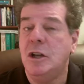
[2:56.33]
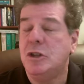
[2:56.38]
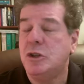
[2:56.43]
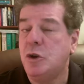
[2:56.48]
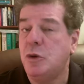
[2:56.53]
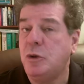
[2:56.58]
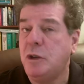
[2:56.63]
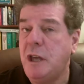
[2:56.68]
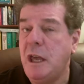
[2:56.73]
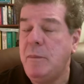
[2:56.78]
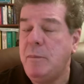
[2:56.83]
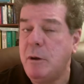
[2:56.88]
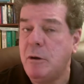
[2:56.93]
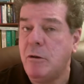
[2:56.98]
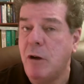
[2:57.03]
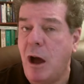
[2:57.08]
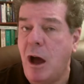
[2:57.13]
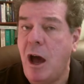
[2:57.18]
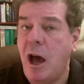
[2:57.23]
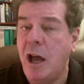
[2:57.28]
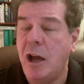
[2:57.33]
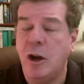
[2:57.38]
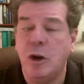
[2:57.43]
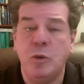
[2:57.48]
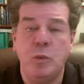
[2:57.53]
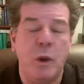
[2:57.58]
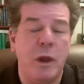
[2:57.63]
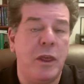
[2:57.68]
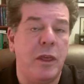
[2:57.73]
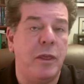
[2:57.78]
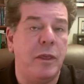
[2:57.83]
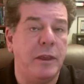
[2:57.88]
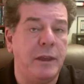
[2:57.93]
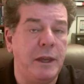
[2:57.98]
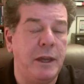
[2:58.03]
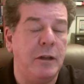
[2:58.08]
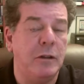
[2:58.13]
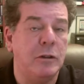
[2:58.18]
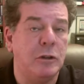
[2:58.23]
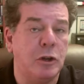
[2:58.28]
So keep your eye on whether the
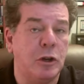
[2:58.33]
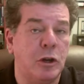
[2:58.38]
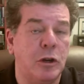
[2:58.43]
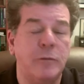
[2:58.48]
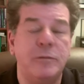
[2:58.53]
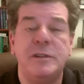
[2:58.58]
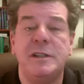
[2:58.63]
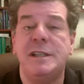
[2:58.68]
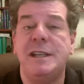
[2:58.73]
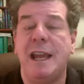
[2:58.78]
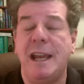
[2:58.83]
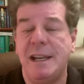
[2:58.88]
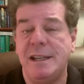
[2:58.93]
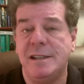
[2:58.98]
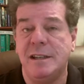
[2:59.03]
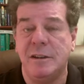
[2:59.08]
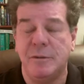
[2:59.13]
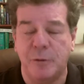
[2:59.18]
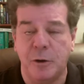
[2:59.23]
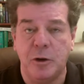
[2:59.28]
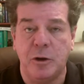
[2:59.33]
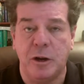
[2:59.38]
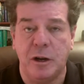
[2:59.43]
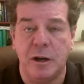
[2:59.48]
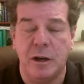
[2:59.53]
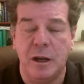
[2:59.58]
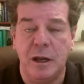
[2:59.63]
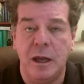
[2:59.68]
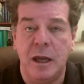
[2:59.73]
yield curve stays inverted,